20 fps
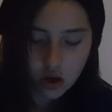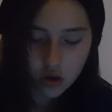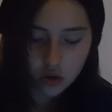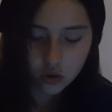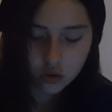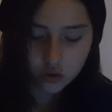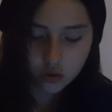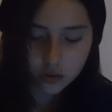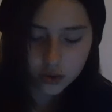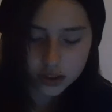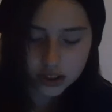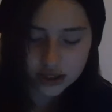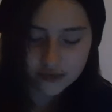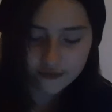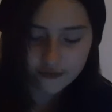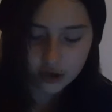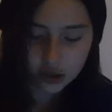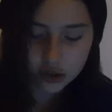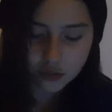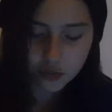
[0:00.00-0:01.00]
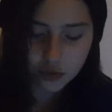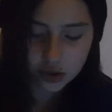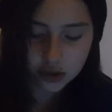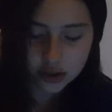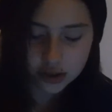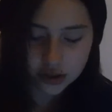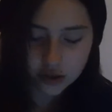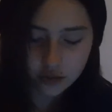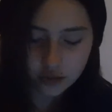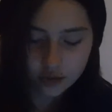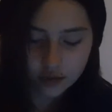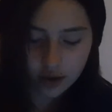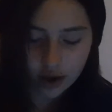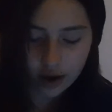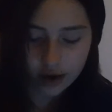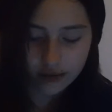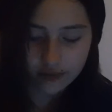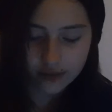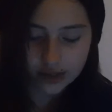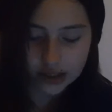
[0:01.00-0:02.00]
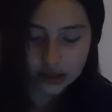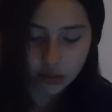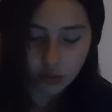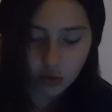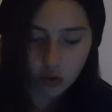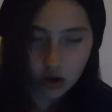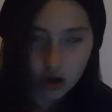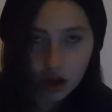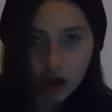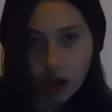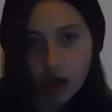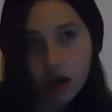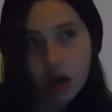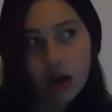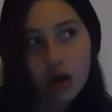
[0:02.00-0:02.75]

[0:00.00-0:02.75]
Who is the first person you thought of this morning?